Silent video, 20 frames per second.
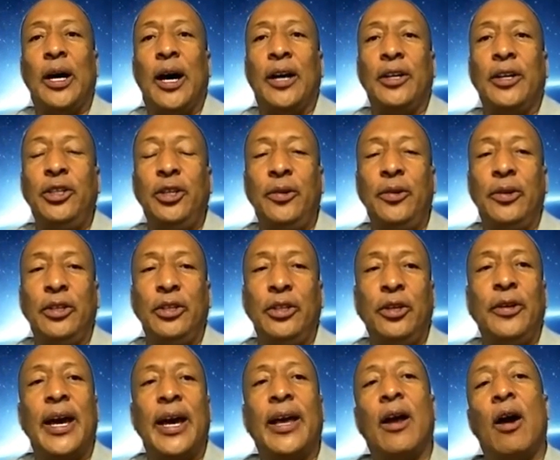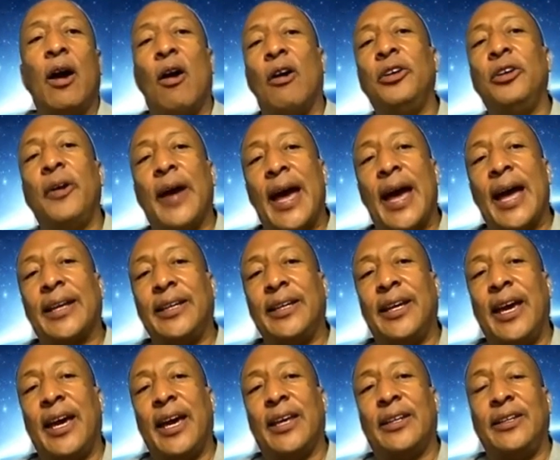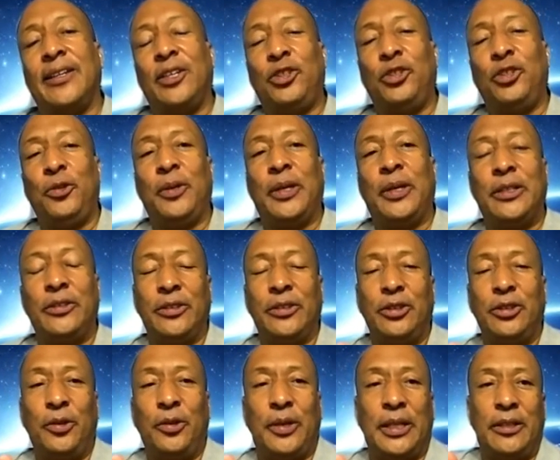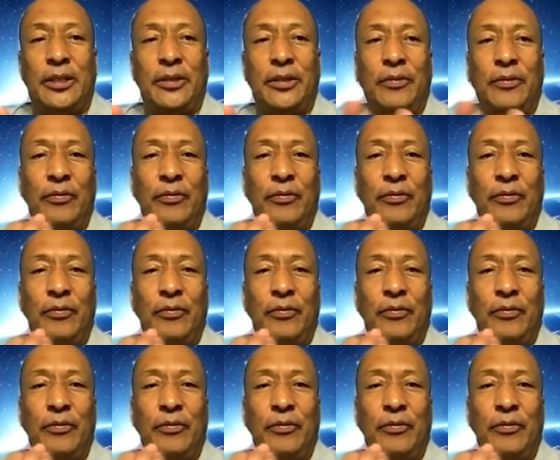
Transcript: are you, you got all your act together that you can, you can